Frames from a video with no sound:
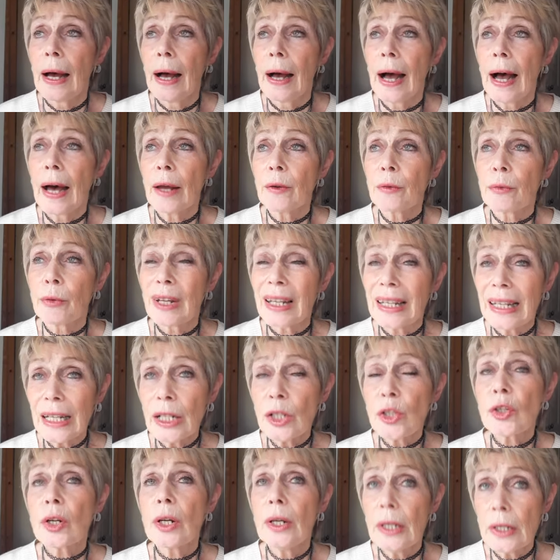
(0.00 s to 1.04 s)
and for
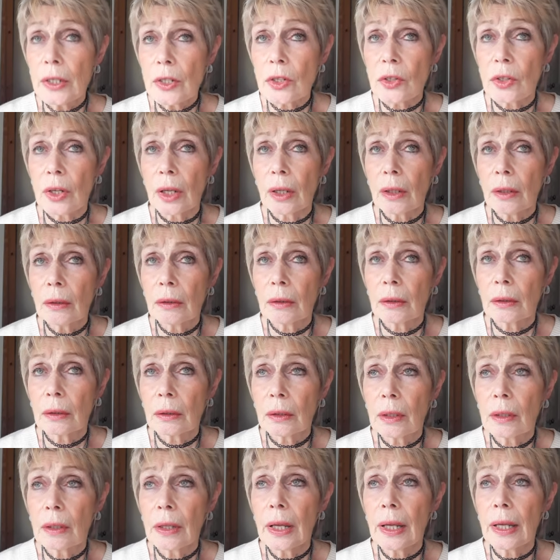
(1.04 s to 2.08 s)
each listing
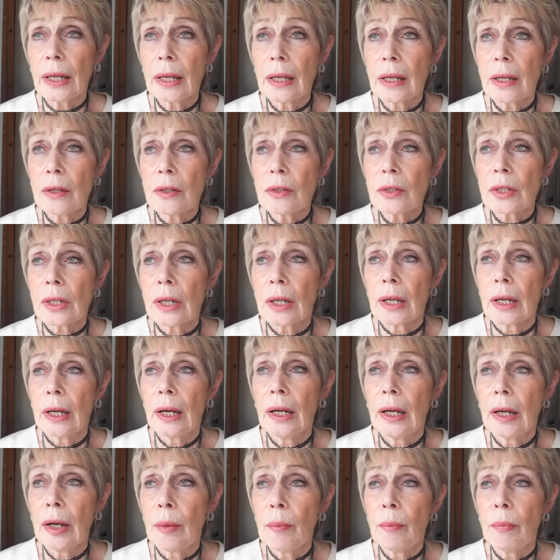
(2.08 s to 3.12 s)
there is
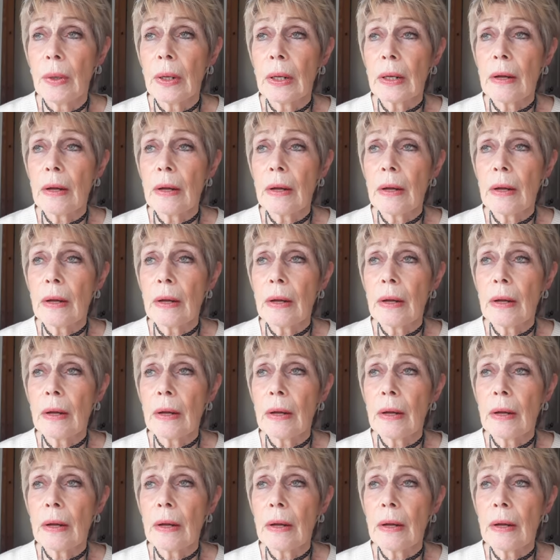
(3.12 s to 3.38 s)
a